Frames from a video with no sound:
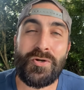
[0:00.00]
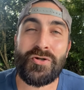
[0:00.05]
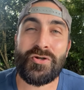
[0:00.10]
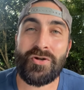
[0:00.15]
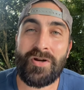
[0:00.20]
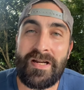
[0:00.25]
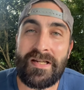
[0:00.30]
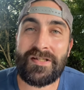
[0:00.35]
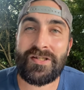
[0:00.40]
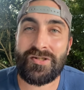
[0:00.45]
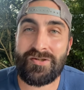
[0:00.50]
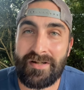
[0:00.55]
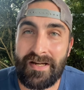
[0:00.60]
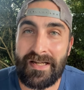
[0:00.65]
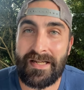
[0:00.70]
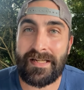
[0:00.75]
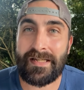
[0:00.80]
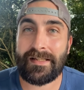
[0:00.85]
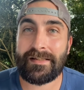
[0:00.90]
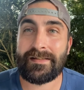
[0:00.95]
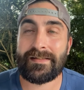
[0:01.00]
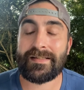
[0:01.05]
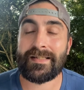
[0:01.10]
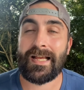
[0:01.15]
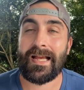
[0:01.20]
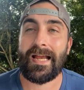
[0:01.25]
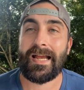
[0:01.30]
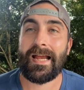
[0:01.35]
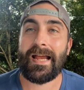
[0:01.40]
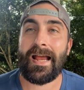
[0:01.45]
Trace Trades,
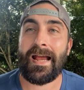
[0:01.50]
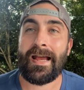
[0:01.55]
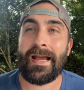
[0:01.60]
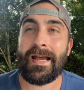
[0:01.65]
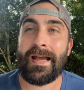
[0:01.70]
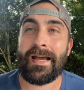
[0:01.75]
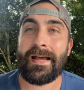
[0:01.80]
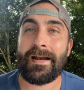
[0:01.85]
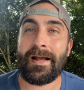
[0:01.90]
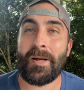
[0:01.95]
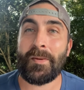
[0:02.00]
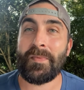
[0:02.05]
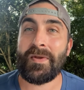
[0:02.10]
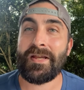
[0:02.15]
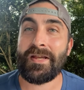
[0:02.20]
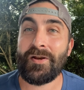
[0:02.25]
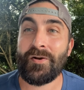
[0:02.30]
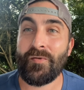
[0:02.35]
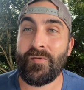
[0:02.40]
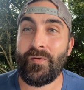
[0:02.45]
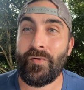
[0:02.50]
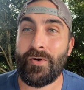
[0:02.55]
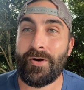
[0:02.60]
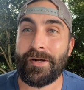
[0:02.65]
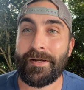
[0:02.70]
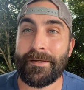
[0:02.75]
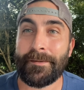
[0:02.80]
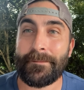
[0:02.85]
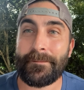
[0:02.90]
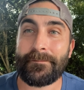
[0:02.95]
and I'm here for
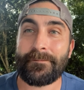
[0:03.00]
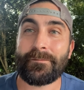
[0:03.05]
it.